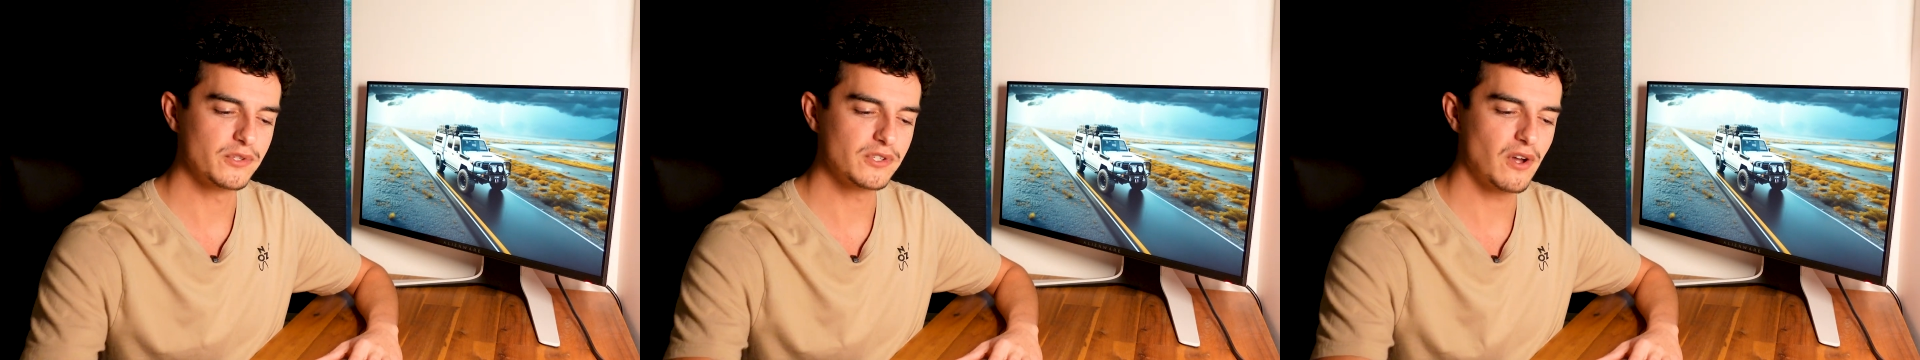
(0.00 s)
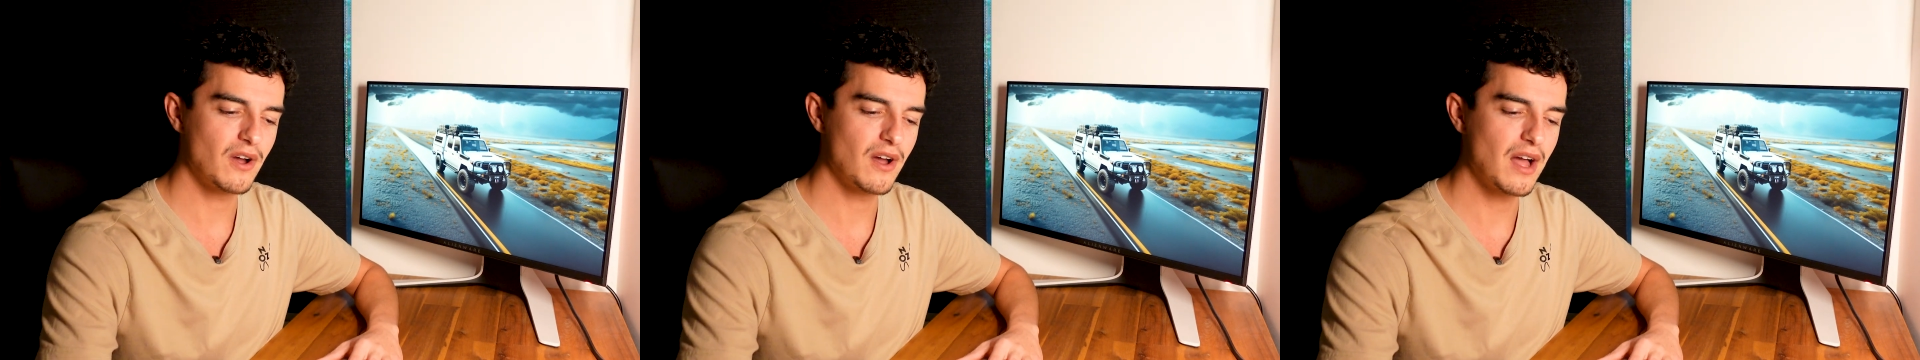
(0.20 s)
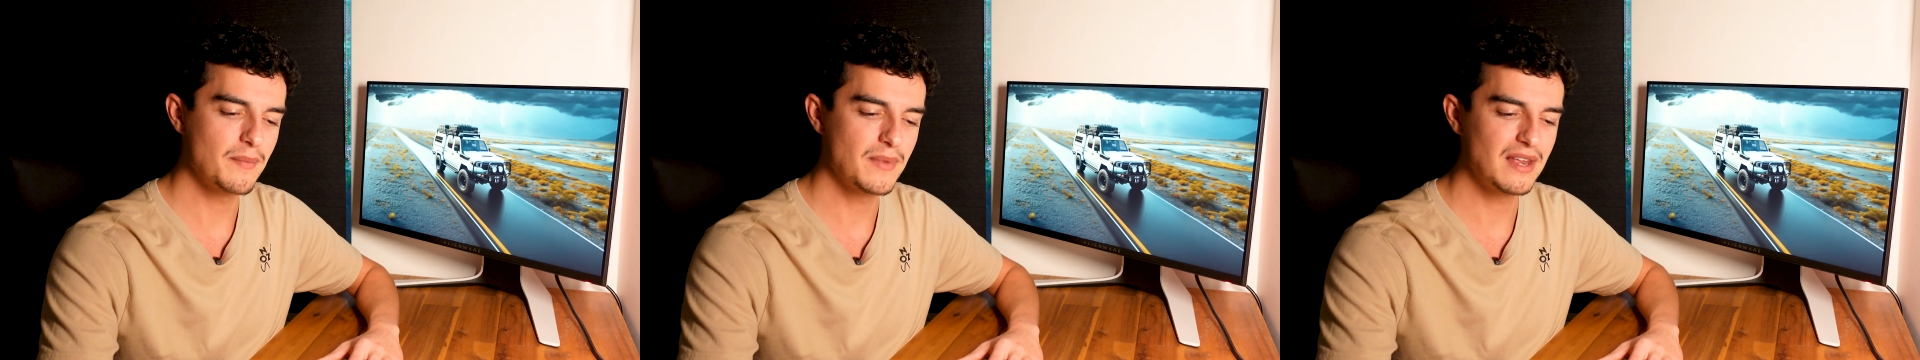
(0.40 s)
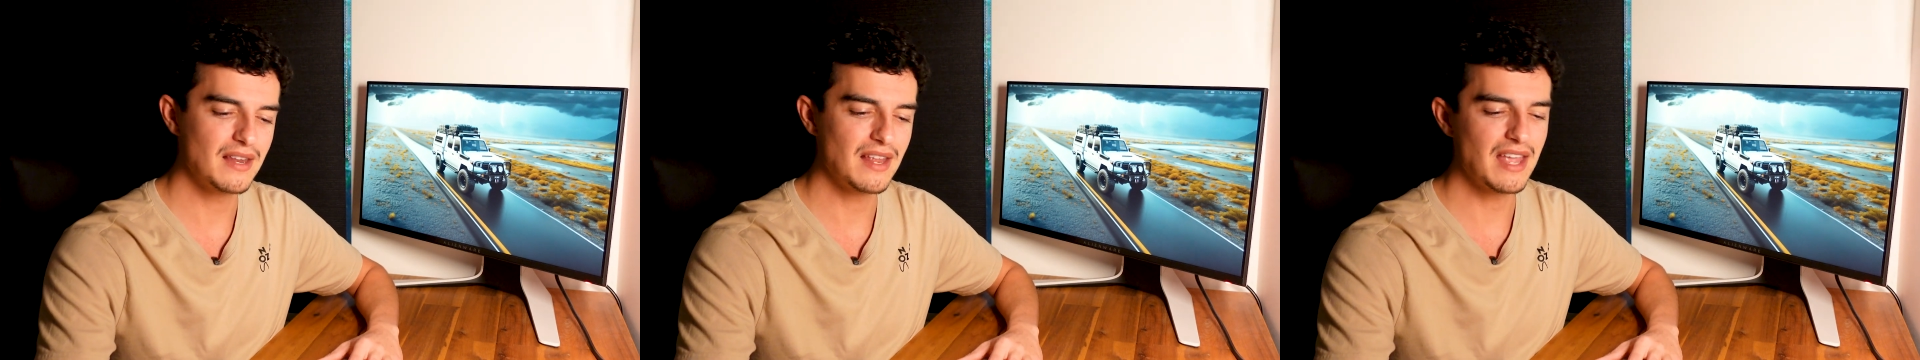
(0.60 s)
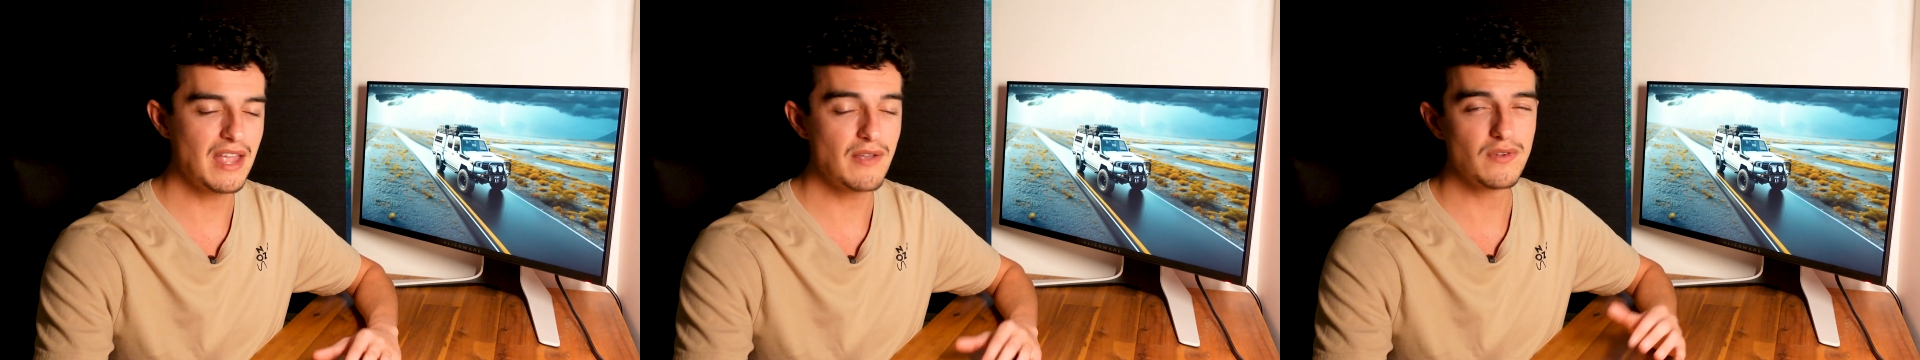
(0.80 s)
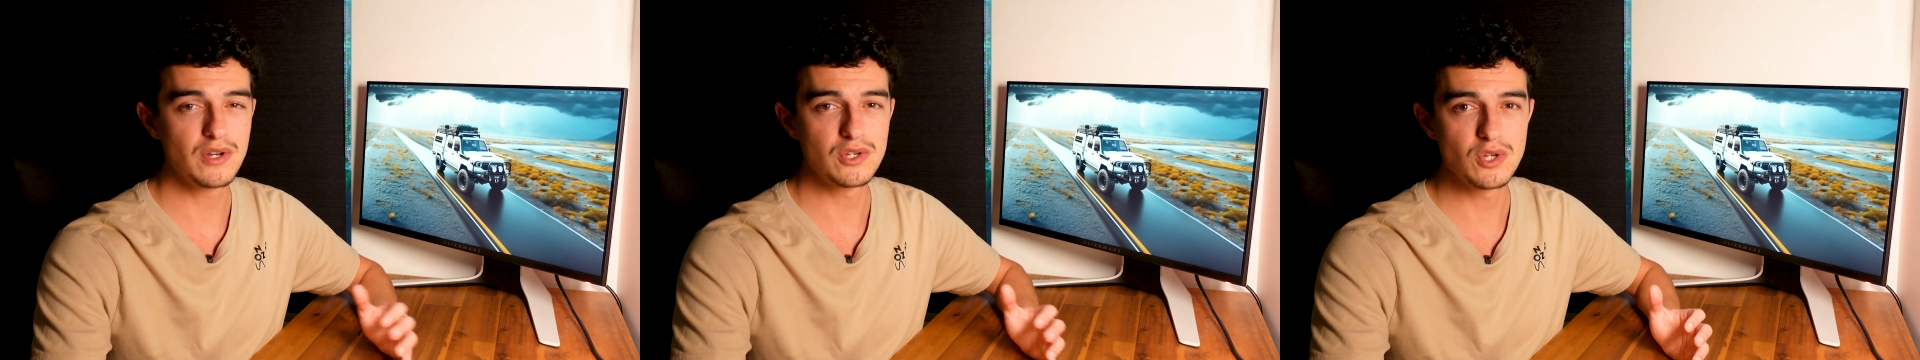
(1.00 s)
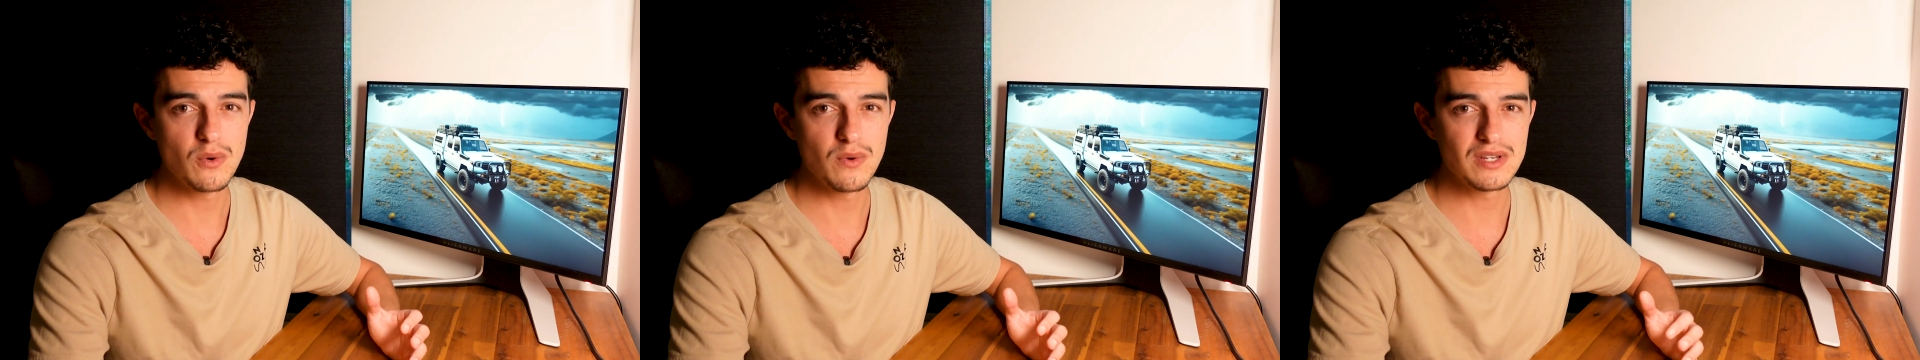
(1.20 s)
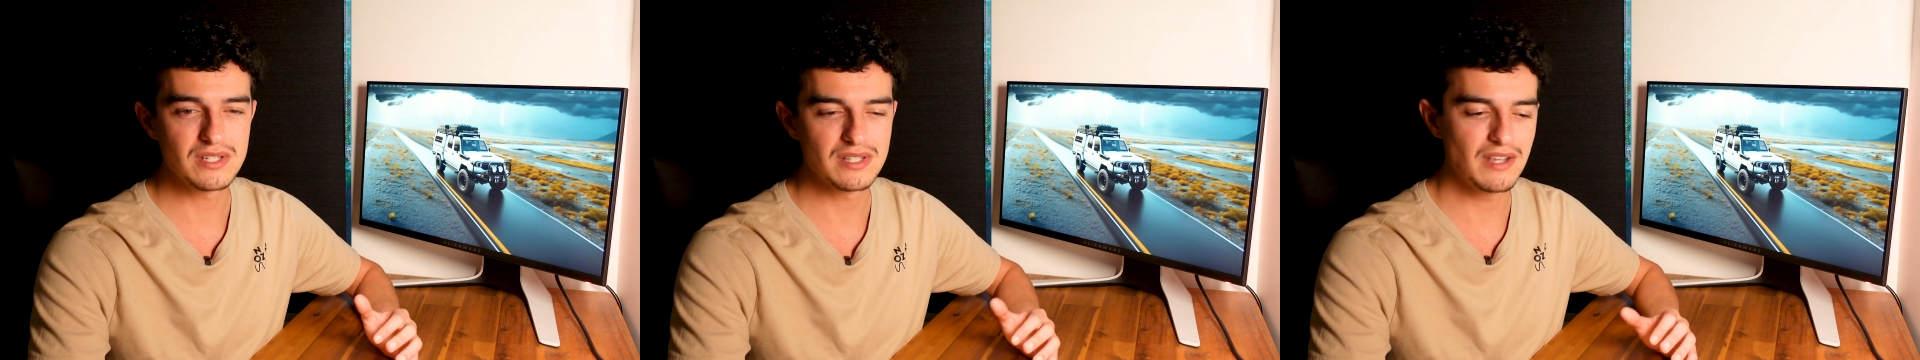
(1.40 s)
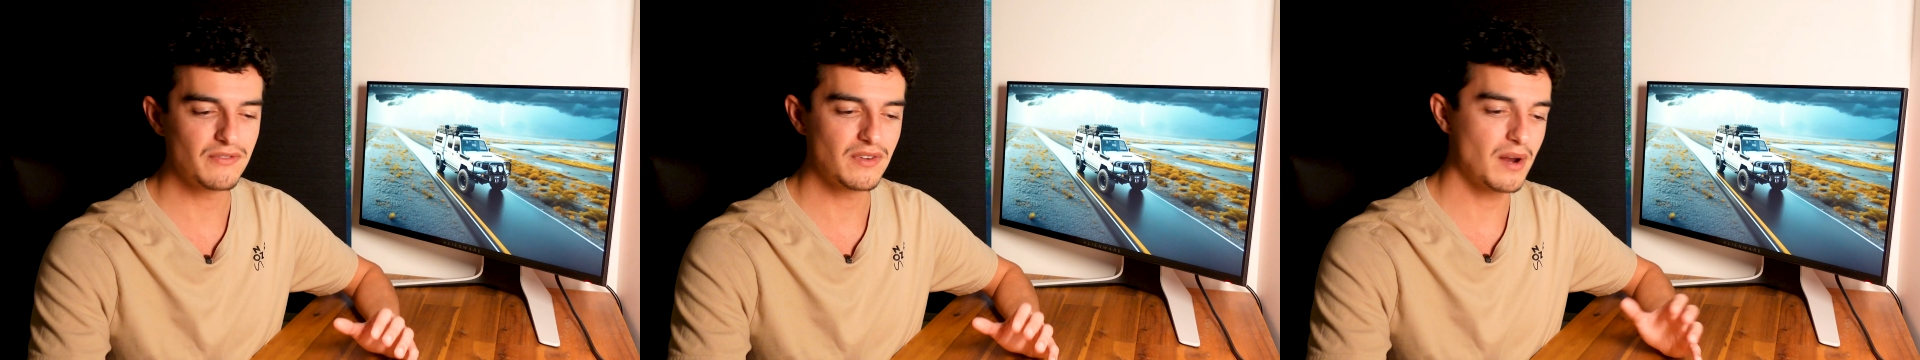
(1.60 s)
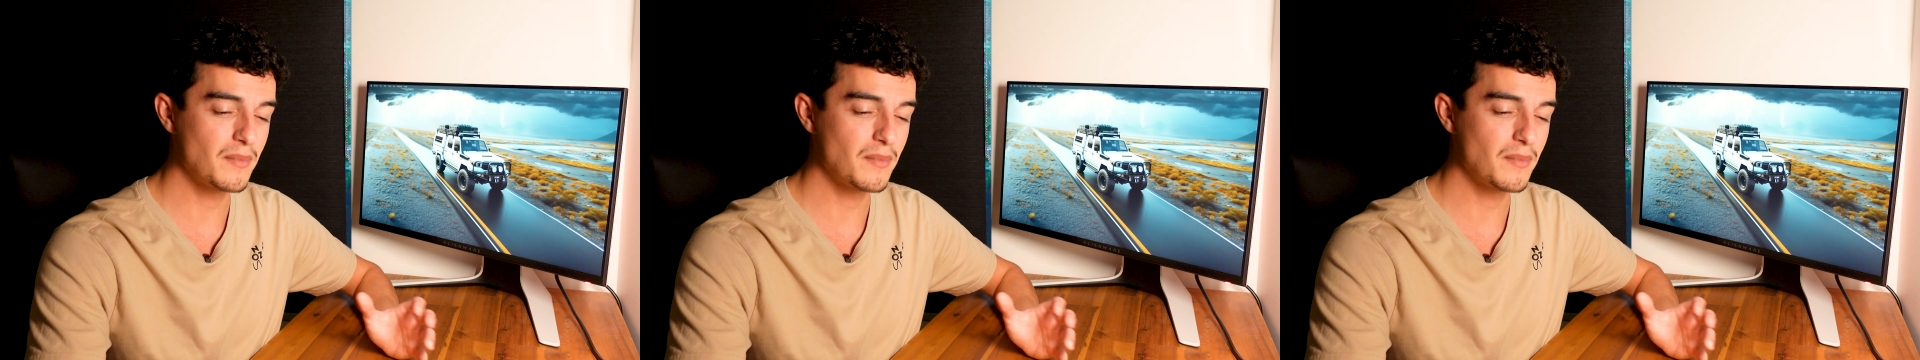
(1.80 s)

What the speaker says: So I mean, even a 2-inch lift,